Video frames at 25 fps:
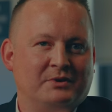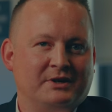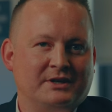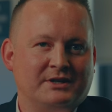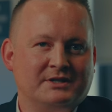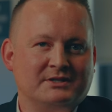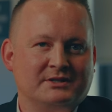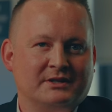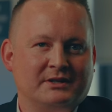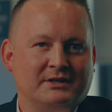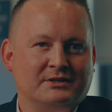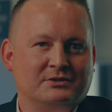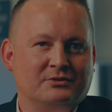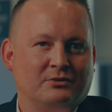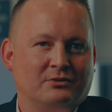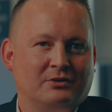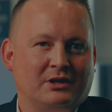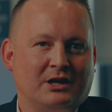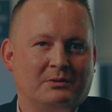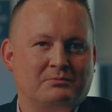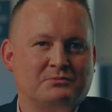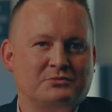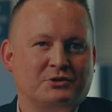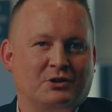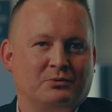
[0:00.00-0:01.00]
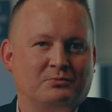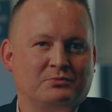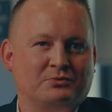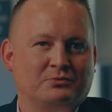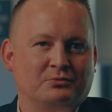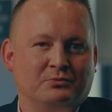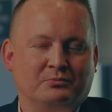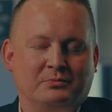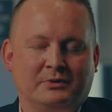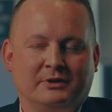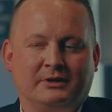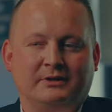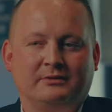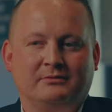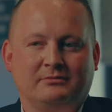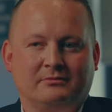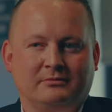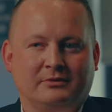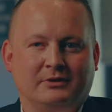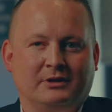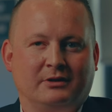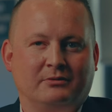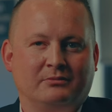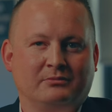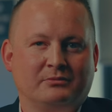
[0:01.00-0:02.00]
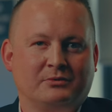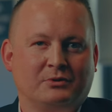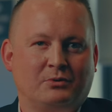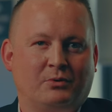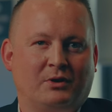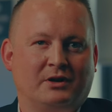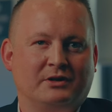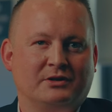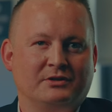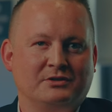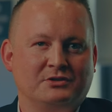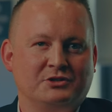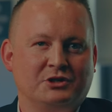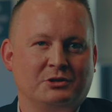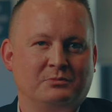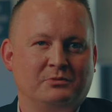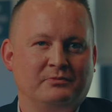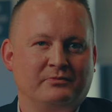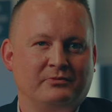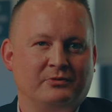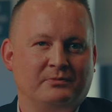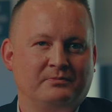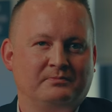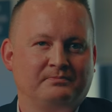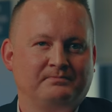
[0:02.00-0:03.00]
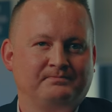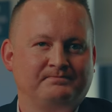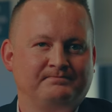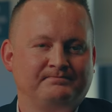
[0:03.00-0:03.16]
PCs or laptops would be, you know, quite consuming for them.